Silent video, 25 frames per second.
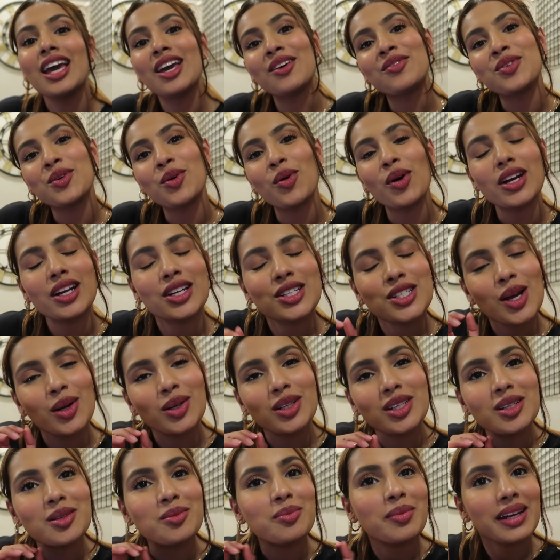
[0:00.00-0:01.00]
If you want a
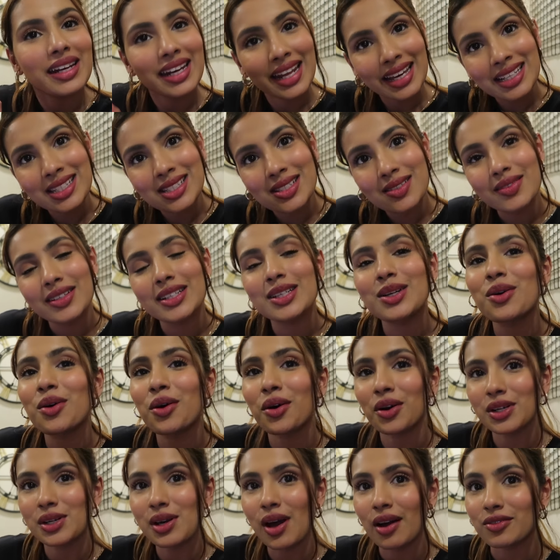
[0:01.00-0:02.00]
shout out in my next video,
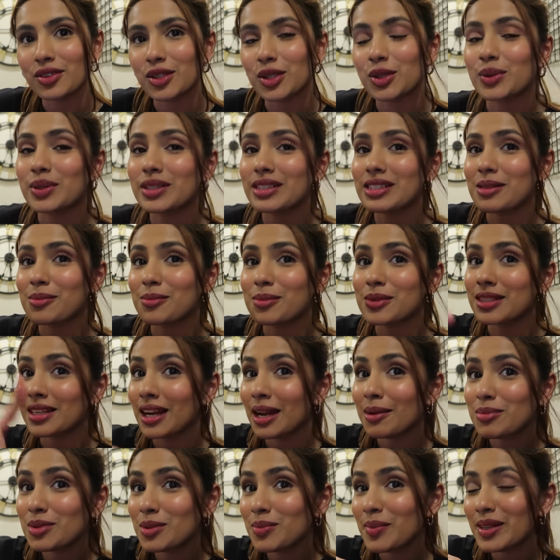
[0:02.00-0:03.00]
all you have to do is
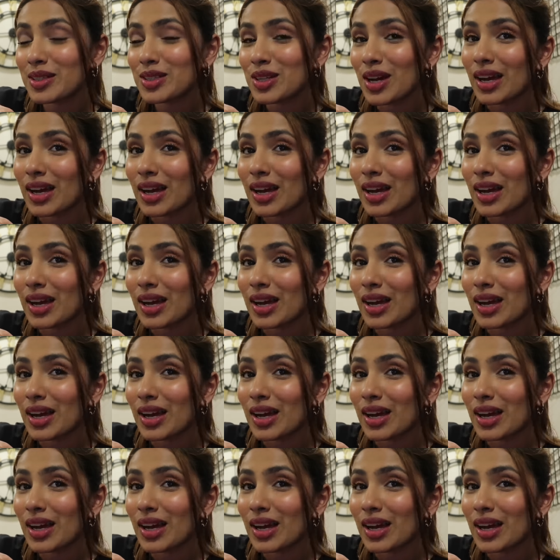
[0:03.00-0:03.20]
subscribe to my